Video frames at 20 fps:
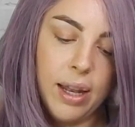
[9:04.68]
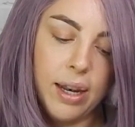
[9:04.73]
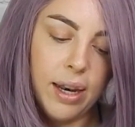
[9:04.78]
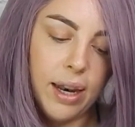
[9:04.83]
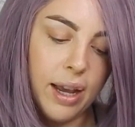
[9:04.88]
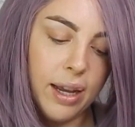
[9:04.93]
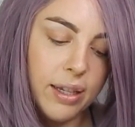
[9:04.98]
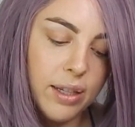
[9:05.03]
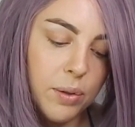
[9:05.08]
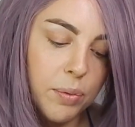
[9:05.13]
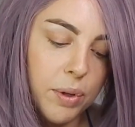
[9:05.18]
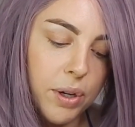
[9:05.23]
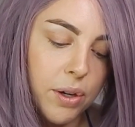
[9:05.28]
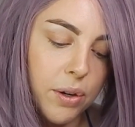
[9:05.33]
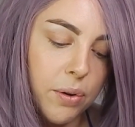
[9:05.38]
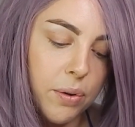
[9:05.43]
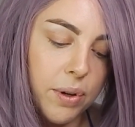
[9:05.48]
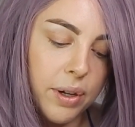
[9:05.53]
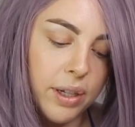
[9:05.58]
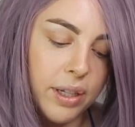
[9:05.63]
Next, we are
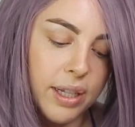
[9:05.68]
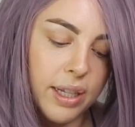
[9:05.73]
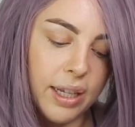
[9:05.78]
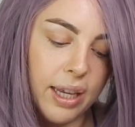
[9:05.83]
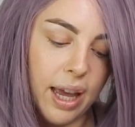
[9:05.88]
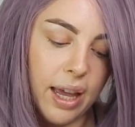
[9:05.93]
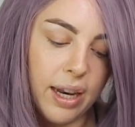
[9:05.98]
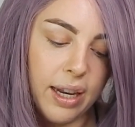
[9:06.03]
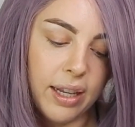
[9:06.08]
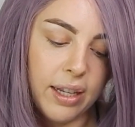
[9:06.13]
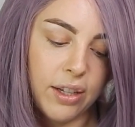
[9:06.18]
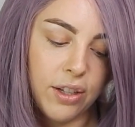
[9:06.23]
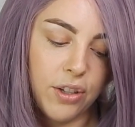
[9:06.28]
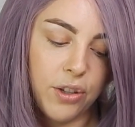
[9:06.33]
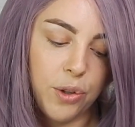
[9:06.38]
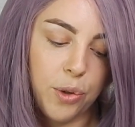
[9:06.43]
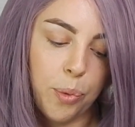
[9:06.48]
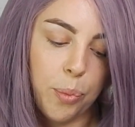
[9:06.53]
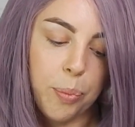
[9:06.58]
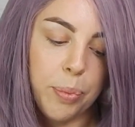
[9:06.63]
going to get
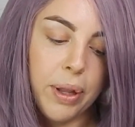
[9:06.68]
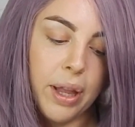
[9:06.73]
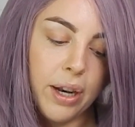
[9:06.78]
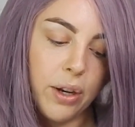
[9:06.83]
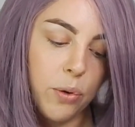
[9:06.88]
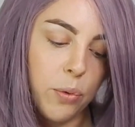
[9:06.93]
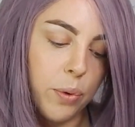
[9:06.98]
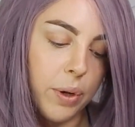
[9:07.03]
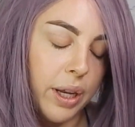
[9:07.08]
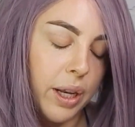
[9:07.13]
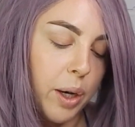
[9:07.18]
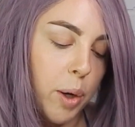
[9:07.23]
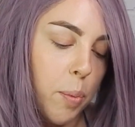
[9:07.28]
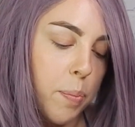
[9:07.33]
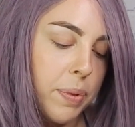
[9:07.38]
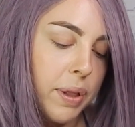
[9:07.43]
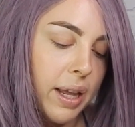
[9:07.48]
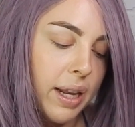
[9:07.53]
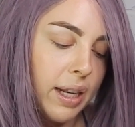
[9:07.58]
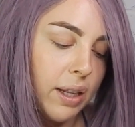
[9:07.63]
into Blood Queen.
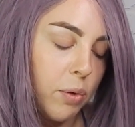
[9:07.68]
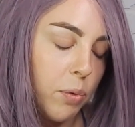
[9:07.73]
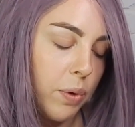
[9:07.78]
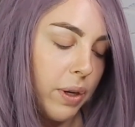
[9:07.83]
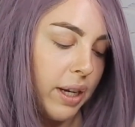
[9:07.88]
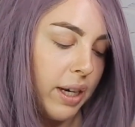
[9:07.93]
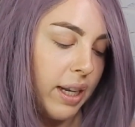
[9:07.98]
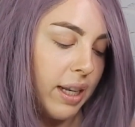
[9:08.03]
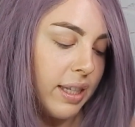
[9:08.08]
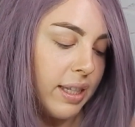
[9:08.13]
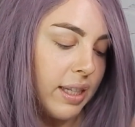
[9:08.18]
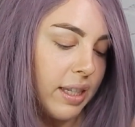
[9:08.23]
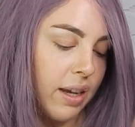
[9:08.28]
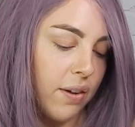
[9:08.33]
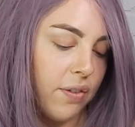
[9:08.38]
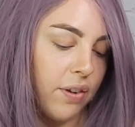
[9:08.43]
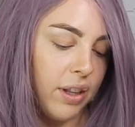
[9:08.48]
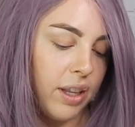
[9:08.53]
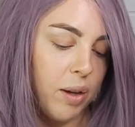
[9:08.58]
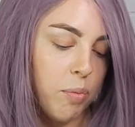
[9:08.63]
Blood Queen is
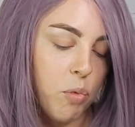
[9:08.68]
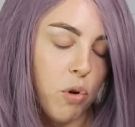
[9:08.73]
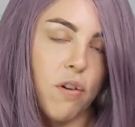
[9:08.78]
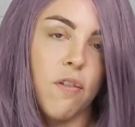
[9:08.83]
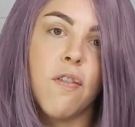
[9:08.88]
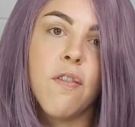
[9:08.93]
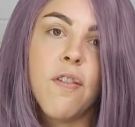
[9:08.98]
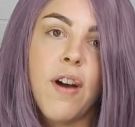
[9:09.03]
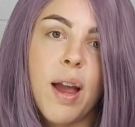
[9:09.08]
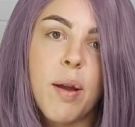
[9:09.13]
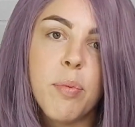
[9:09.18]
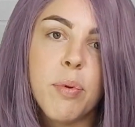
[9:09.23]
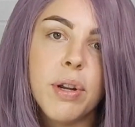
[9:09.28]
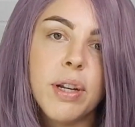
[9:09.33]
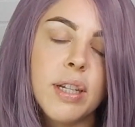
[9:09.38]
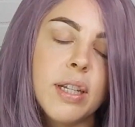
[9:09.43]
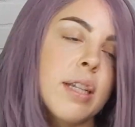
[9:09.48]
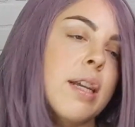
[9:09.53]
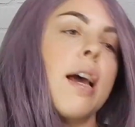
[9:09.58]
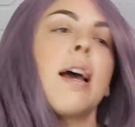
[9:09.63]
definitely a more
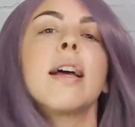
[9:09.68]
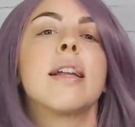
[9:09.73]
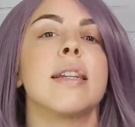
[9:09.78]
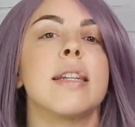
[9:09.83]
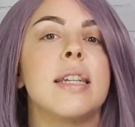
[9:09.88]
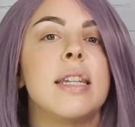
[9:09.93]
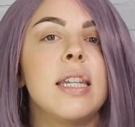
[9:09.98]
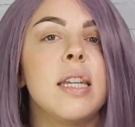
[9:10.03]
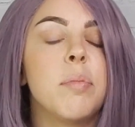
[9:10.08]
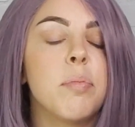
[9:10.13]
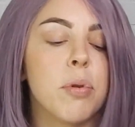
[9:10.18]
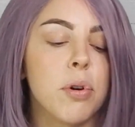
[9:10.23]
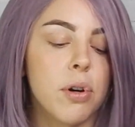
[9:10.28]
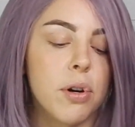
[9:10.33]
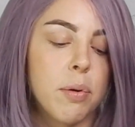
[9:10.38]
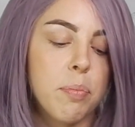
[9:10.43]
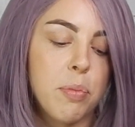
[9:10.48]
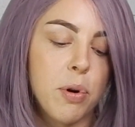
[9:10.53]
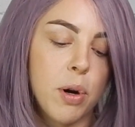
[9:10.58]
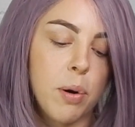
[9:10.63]
vibrant,
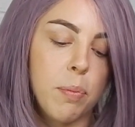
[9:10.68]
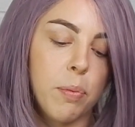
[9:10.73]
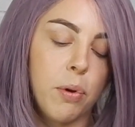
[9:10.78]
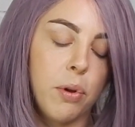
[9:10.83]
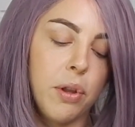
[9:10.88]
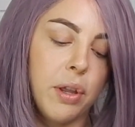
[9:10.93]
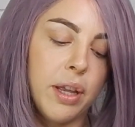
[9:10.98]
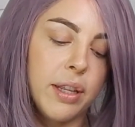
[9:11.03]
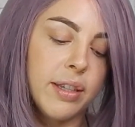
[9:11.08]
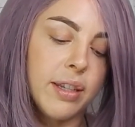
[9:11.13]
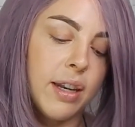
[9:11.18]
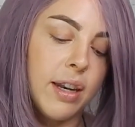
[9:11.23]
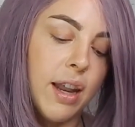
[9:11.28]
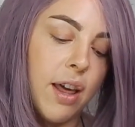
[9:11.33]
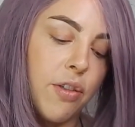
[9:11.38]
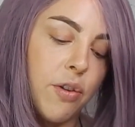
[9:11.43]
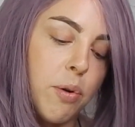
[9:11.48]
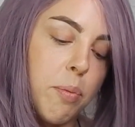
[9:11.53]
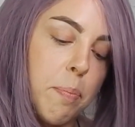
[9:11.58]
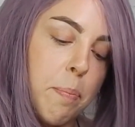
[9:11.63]
deeper purple. It's
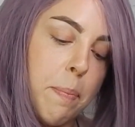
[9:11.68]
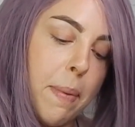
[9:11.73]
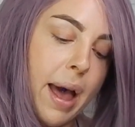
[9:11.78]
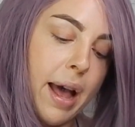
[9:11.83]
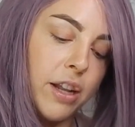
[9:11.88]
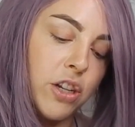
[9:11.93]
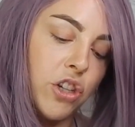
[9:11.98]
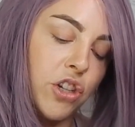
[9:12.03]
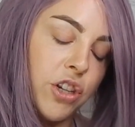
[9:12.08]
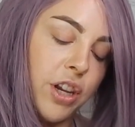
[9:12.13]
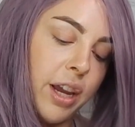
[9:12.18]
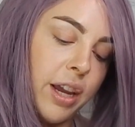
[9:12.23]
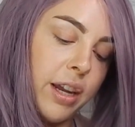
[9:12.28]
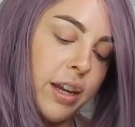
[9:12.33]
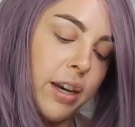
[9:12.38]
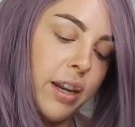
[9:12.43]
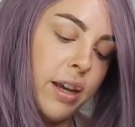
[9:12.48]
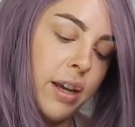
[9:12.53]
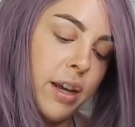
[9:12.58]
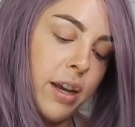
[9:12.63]
another matte
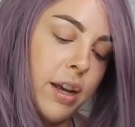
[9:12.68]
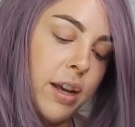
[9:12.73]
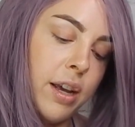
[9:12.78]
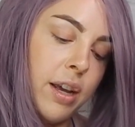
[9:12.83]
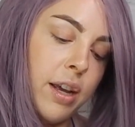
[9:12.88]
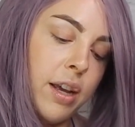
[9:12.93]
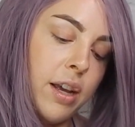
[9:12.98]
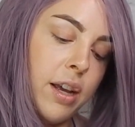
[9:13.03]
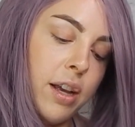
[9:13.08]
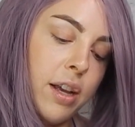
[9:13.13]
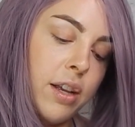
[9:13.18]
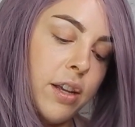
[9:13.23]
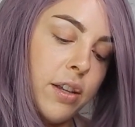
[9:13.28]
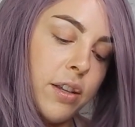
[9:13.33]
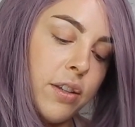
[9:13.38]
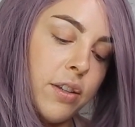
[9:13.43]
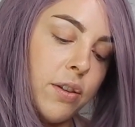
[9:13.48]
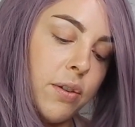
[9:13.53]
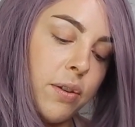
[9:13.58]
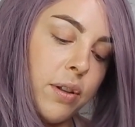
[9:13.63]
shade.
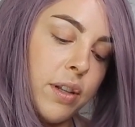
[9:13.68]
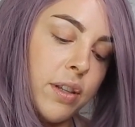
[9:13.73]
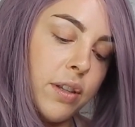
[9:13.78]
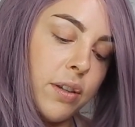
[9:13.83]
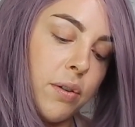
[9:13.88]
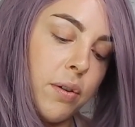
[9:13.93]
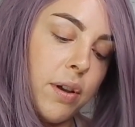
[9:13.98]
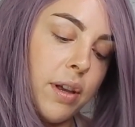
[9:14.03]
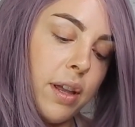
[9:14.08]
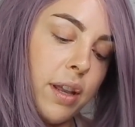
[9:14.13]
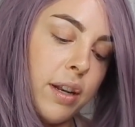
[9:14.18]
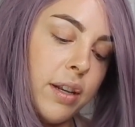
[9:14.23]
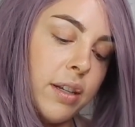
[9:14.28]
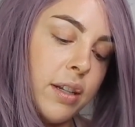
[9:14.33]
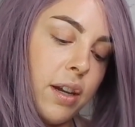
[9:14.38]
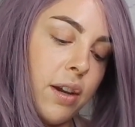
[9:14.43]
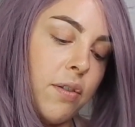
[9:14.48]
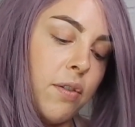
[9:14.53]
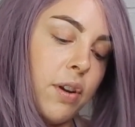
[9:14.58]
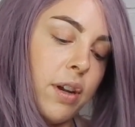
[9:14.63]
So let's go ahead and
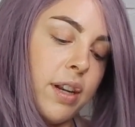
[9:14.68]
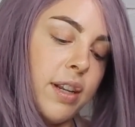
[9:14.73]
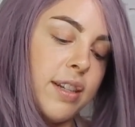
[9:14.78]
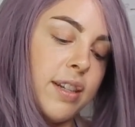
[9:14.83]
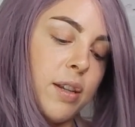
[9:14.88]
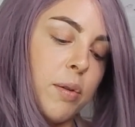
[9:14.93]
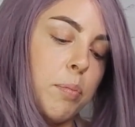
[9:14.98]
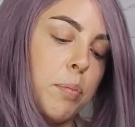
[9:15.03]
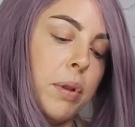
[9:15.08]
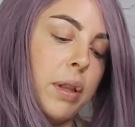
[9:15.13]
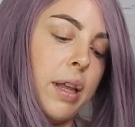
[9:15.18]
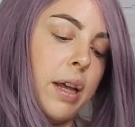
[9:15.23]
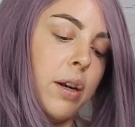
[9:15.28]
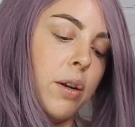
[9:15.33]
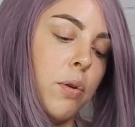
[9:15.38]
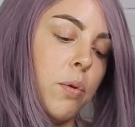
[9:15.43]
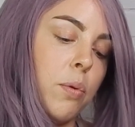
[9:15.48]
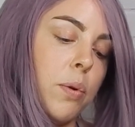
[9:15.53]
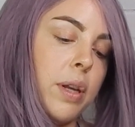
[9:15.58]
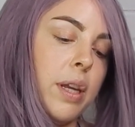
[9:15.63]
dive right into Blood
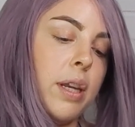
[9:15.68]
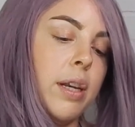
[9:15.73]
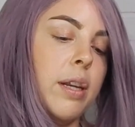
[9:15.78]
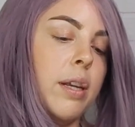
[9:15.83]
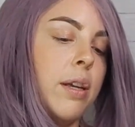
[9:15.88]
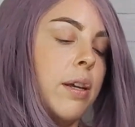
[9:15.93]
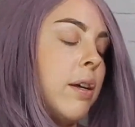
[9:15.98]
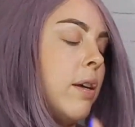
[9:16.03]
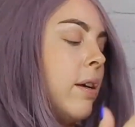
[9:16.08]
Queen.